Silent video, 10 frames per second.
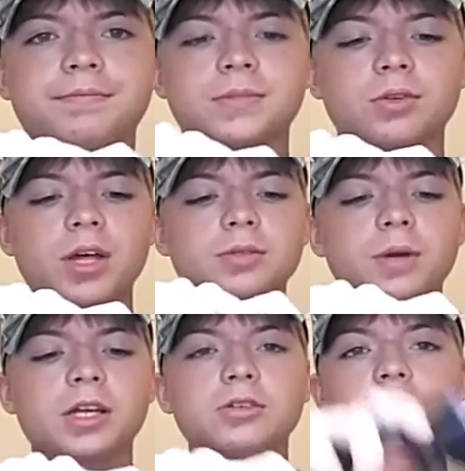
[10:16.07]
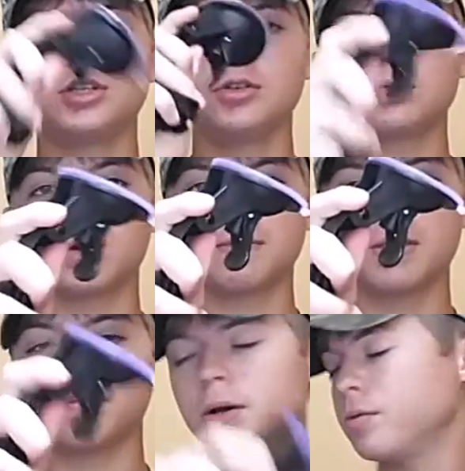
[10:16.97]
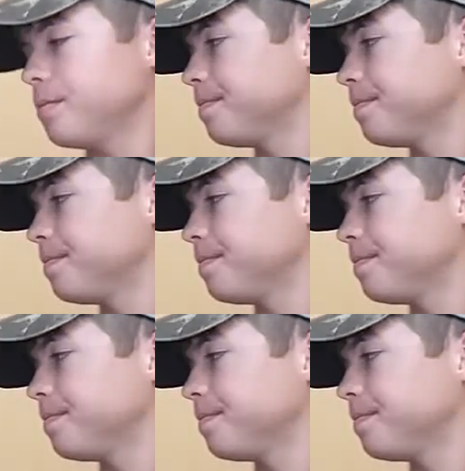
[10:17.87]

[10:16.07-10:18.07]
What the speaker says: So that's what I usually use when I'm on the boat.